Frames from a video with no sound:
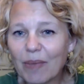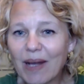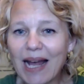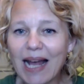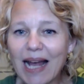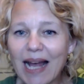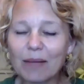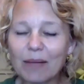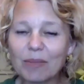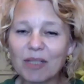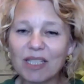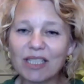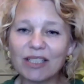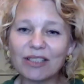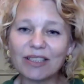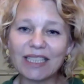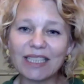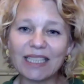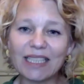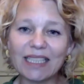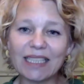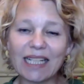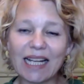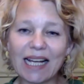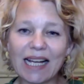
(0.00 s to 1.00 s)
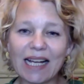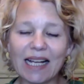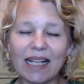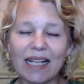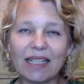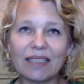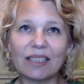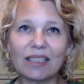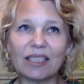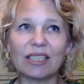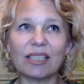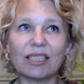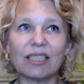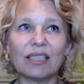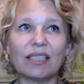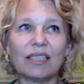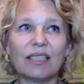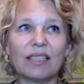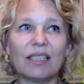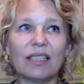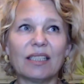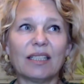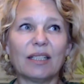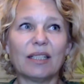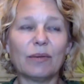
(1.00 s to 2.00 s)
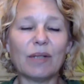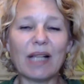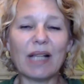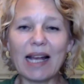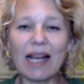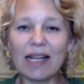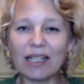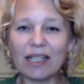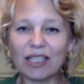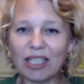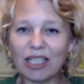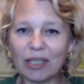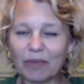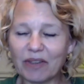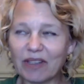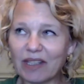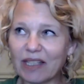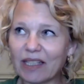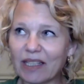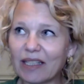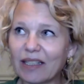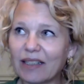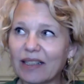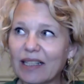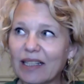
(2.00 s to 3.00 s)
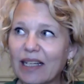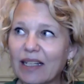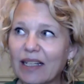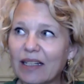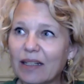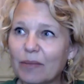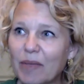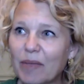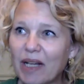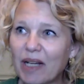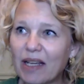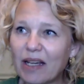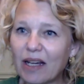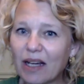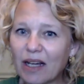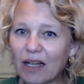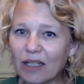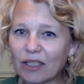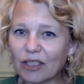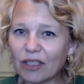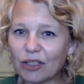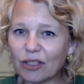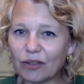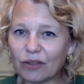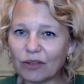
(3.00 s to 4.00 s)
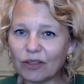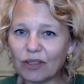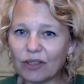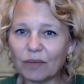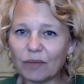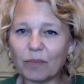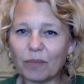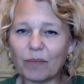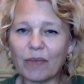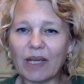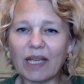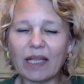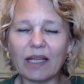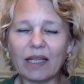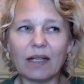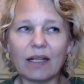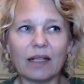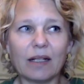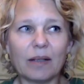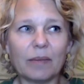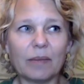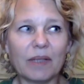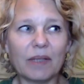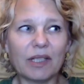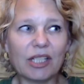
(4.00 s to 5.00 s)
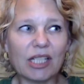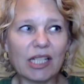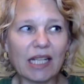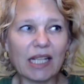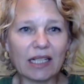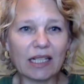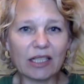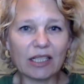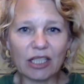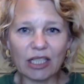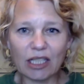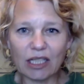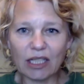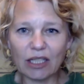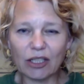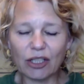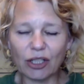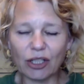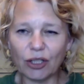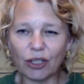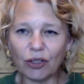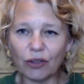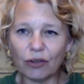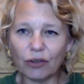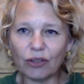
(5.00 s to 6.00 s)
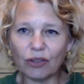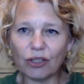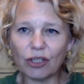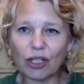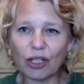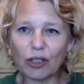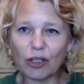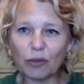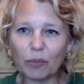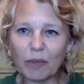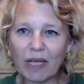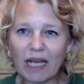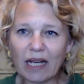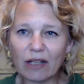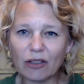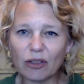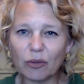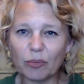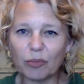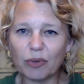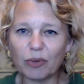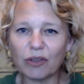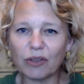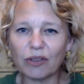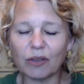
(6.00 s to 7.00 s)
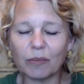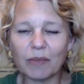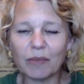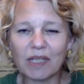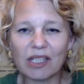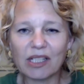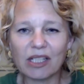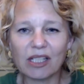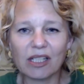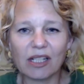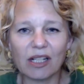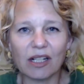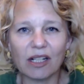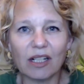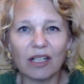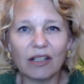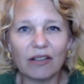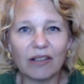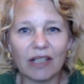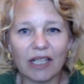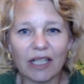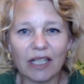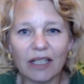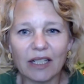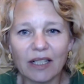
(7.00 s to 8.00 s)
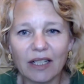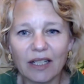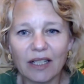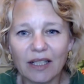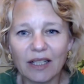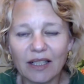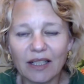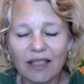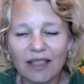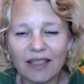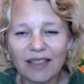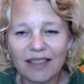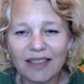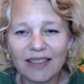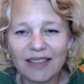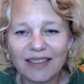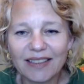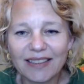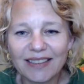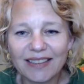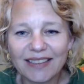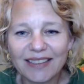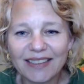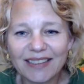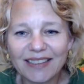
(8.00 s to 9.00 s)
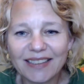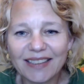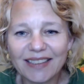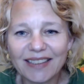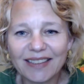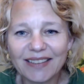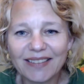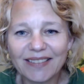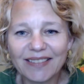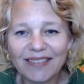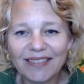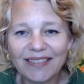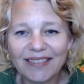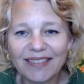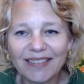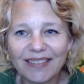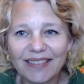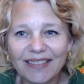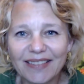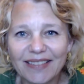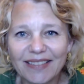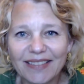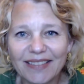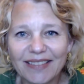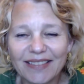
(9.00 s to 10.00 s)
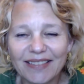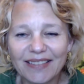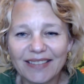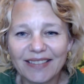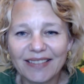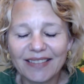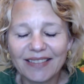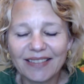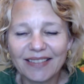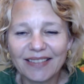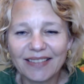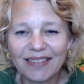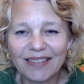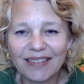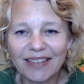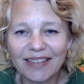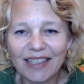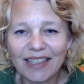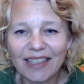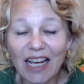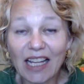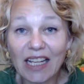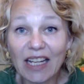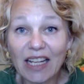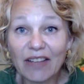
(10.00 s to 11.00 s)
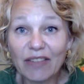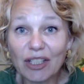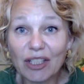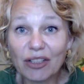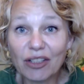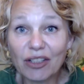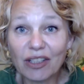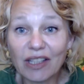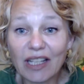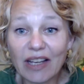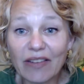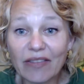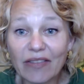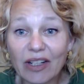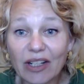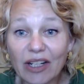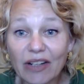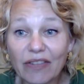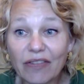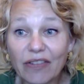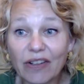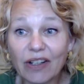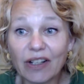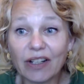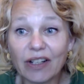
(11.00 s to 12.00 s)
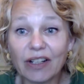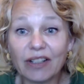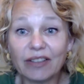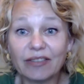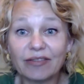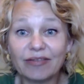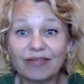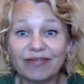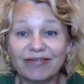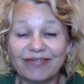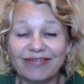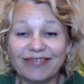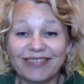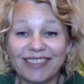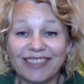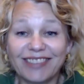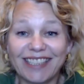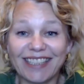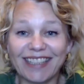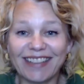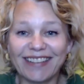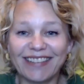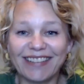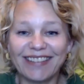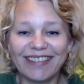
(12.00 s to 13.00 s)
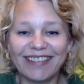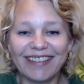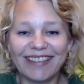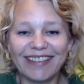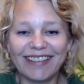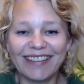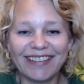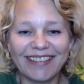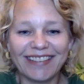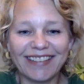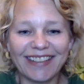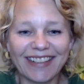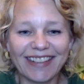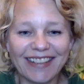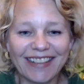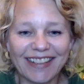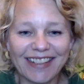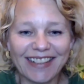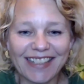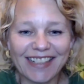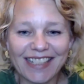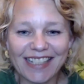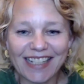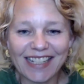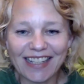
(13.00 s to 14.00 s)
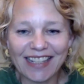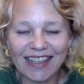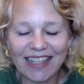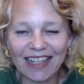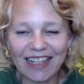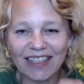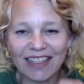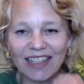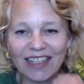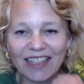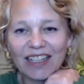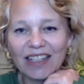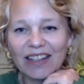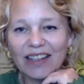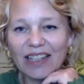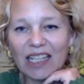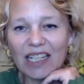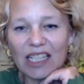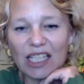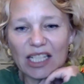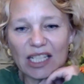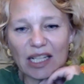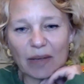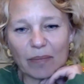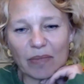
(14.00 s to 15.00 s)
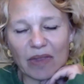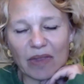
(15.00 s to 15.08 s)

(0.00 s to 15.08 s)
perhaps looking at, well, actually, I'm thinking that my aunt used makeup and she actually showed me how to put on mascara. So Yeah, I never took that very far. So I can't say that that is